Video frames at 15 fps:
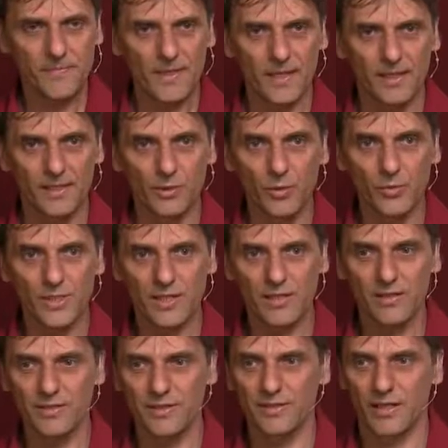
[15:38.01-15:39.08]
And those
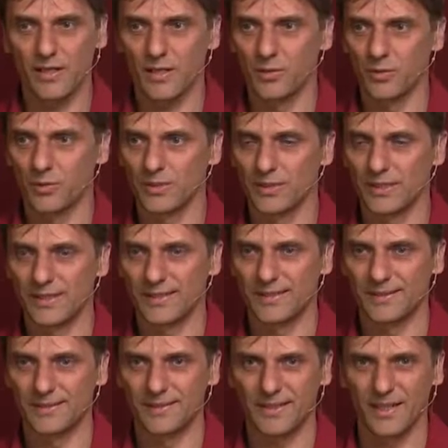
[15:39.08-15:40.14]
saccharides are not
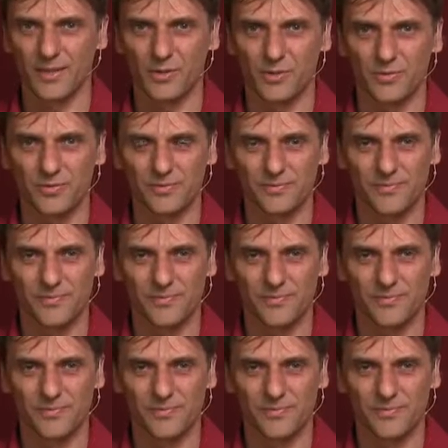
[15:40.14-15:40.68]
uh, kind of